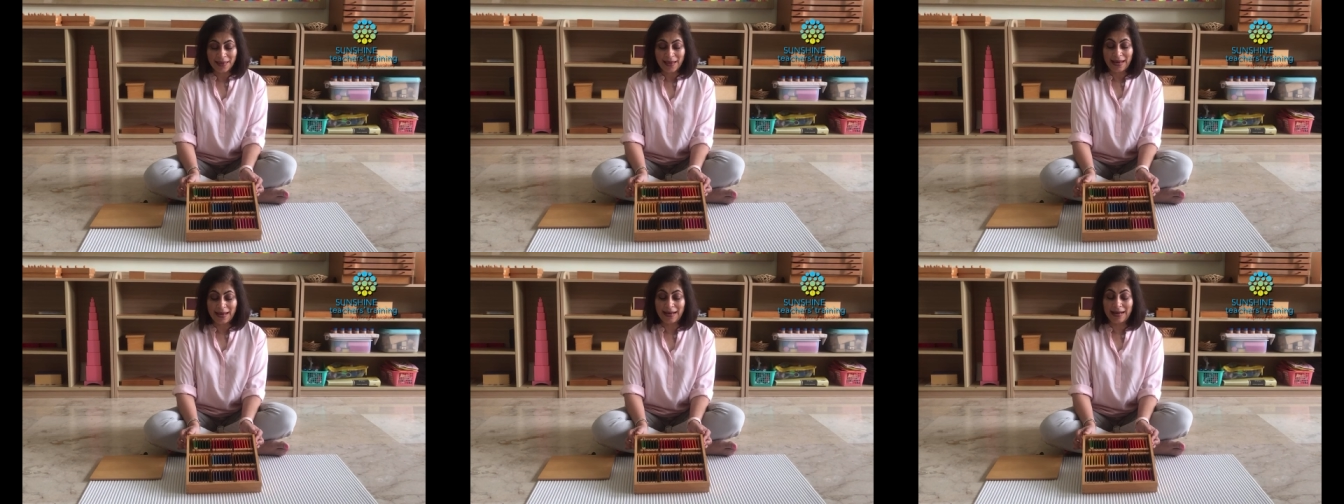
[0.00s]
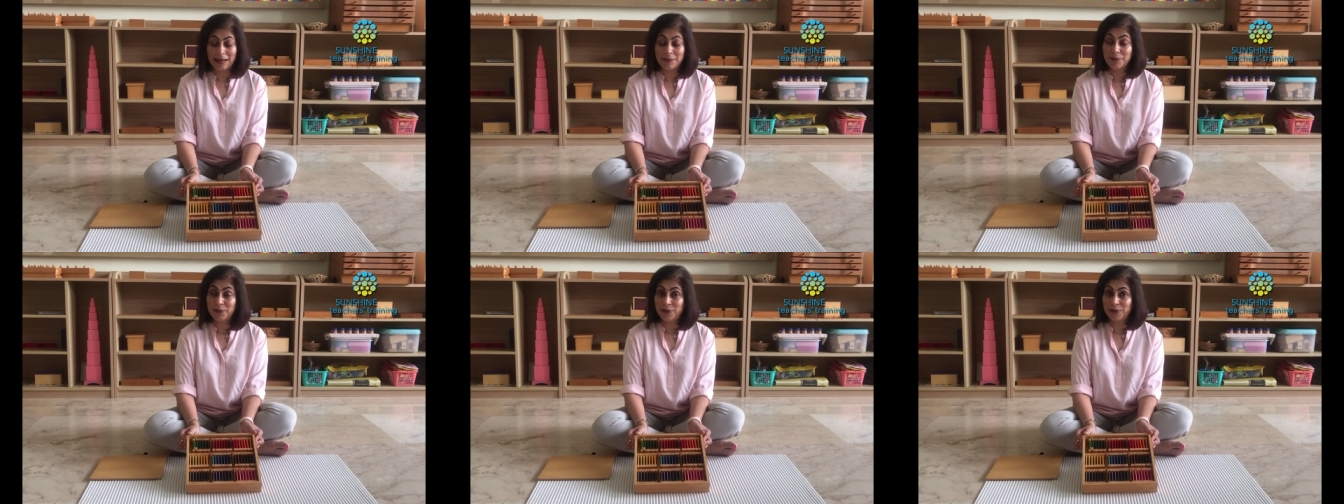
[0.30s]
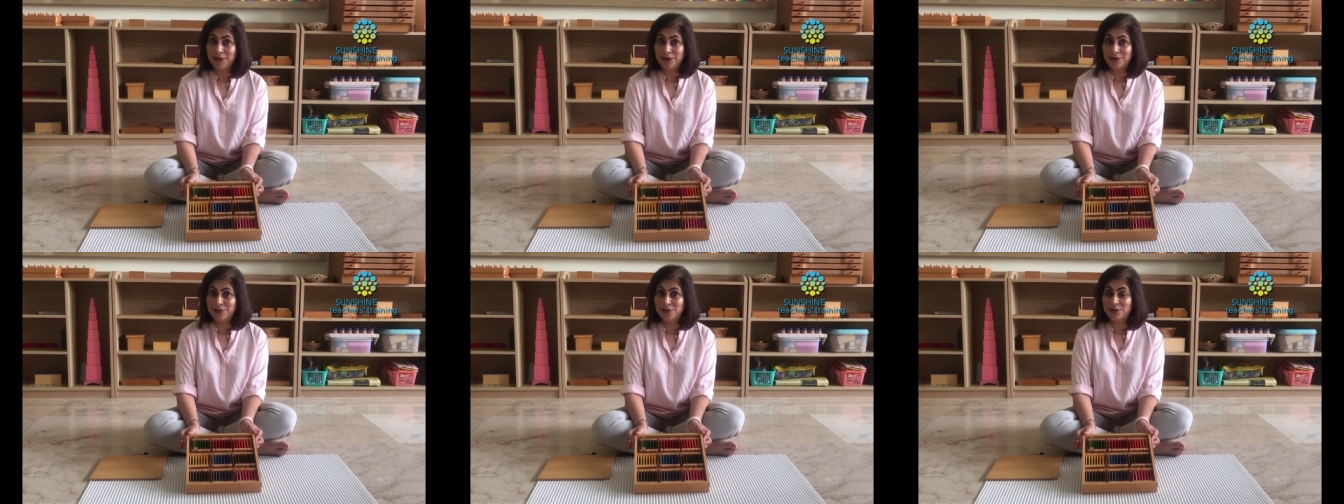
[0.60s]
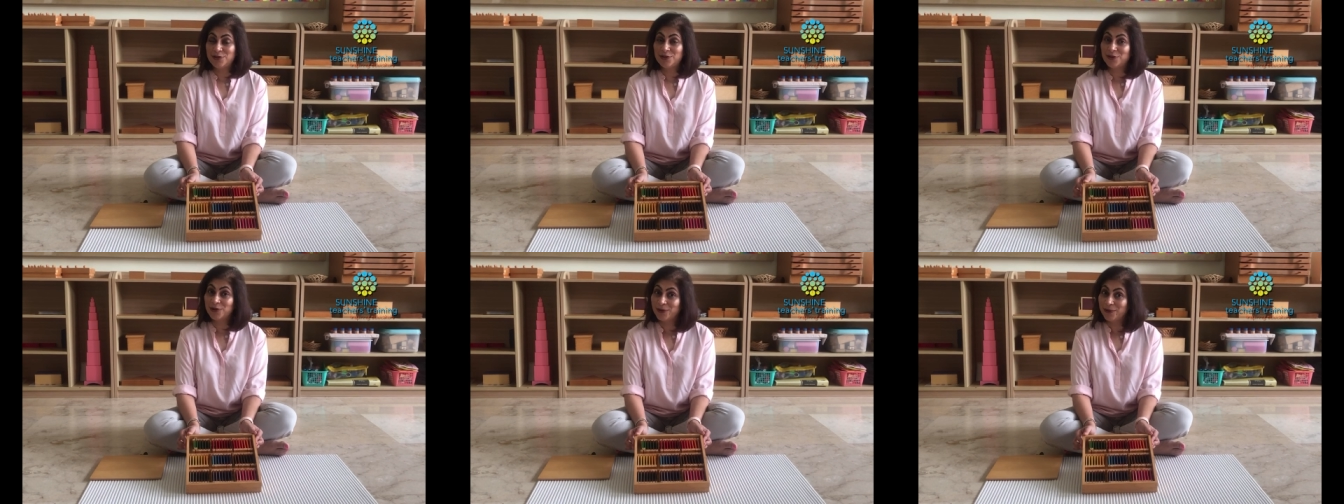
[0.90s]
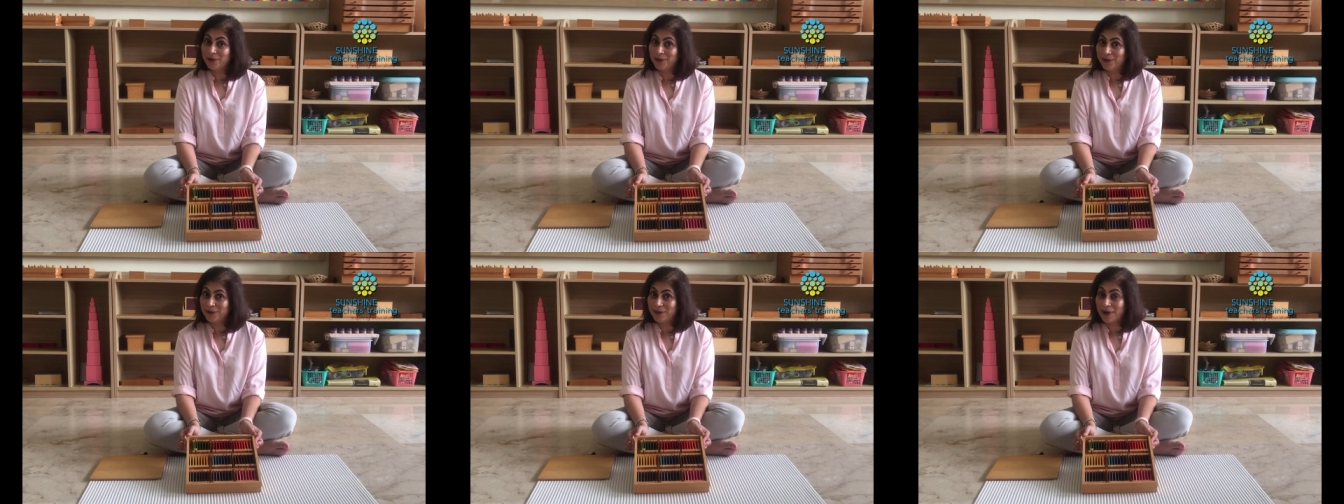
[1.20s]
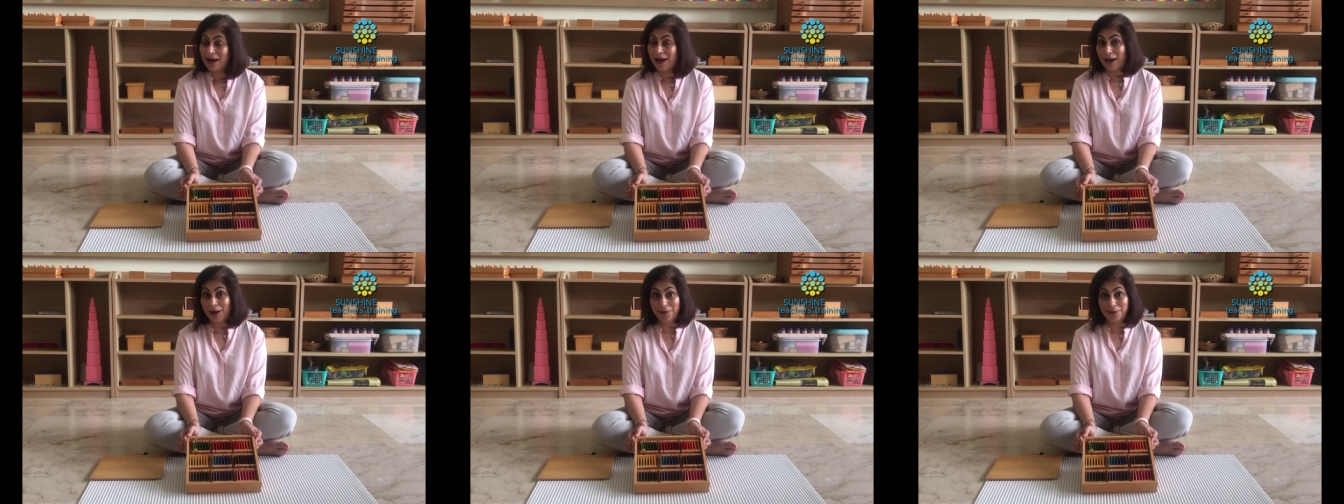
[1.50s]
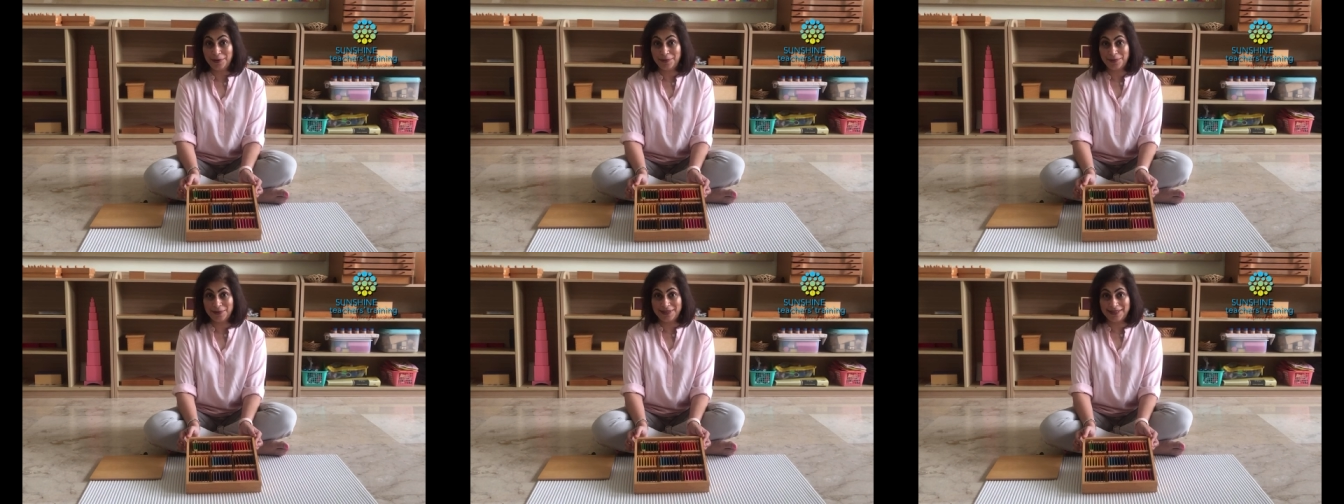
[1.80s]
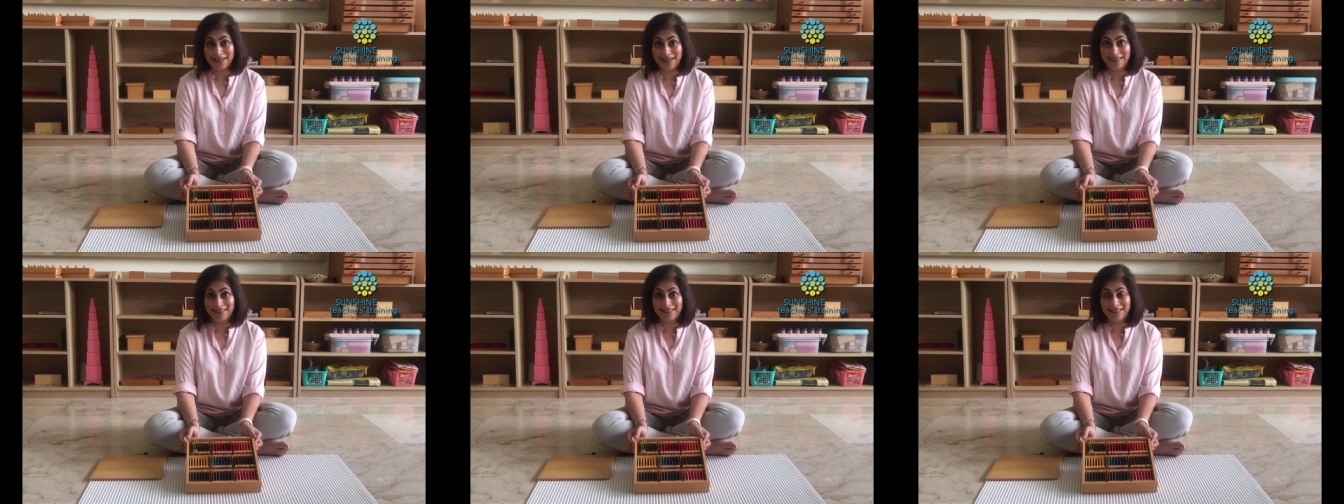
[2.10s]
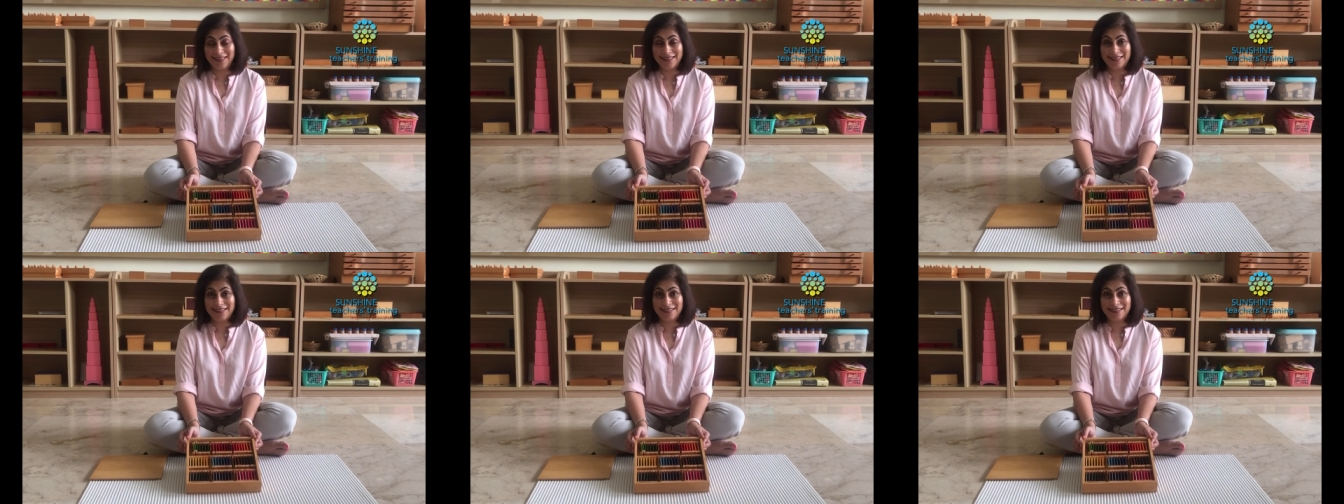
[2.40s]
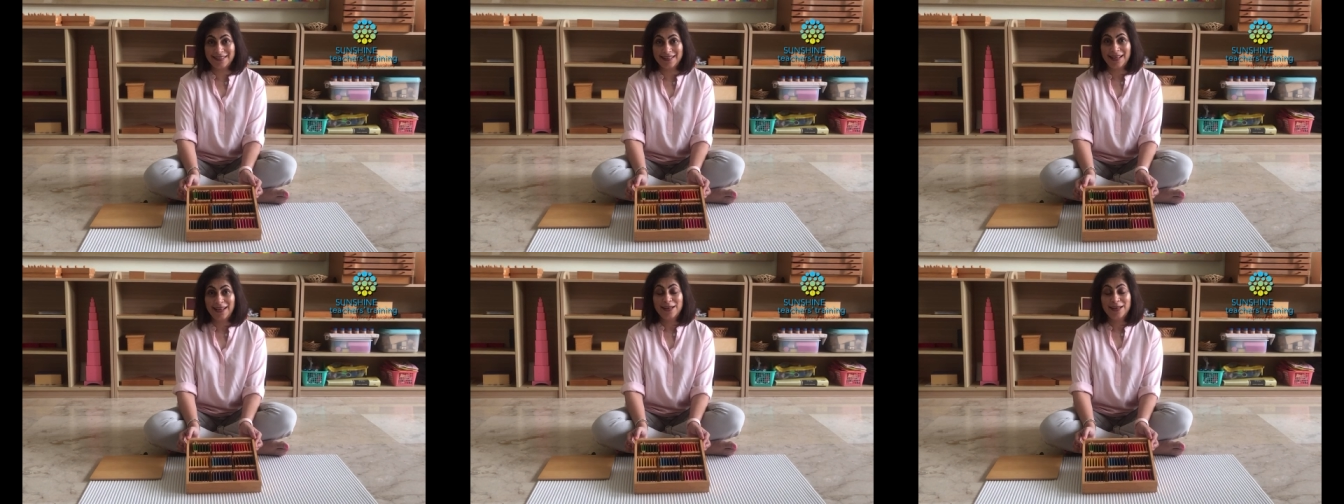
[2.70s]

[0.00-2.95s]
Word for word: and I'm going to show you how we present this